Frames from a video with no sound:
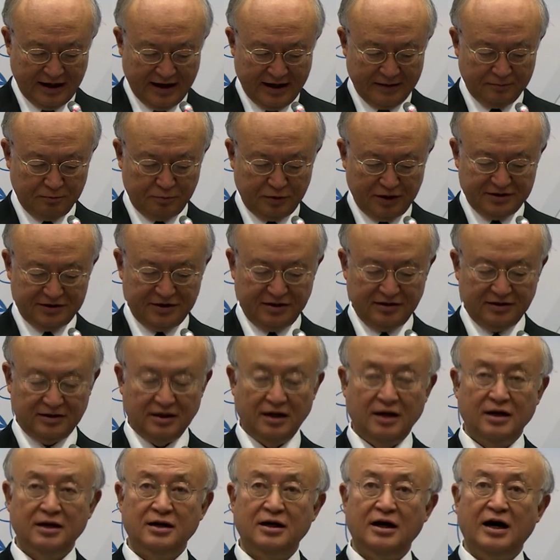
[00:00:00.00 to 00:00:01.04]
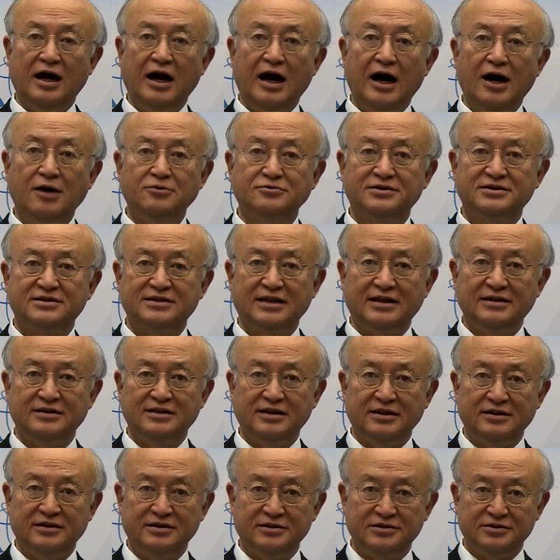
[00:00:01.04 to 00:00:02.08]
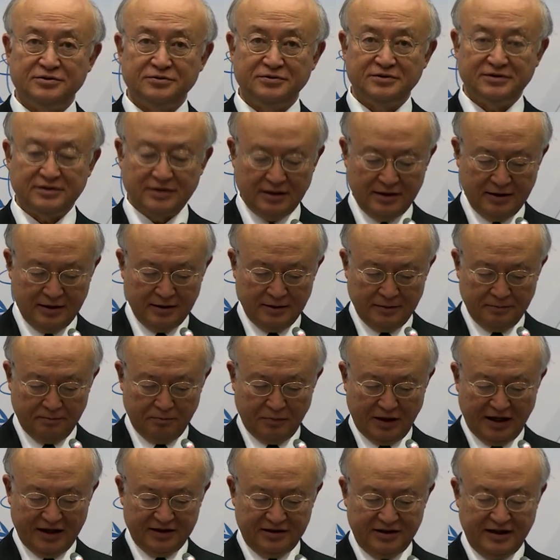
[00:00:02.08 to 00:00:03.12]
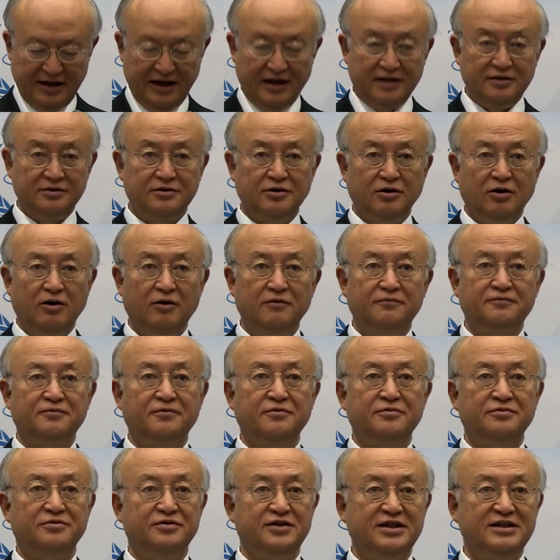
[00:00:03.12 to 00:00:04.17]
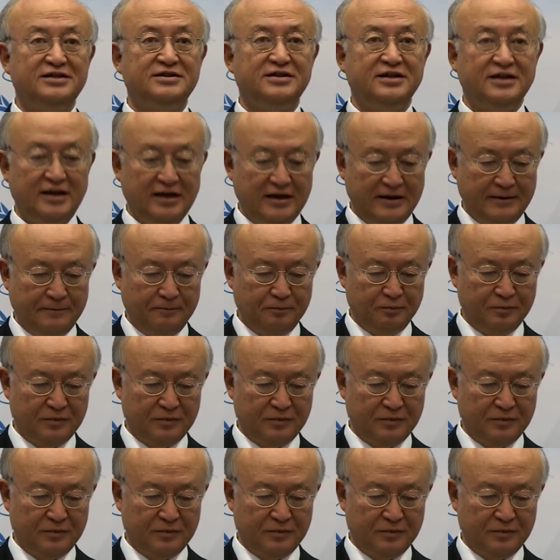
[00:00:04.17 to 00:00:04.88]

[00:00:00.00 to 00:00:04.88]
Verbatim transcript: and present outstanding issues by the end of this year.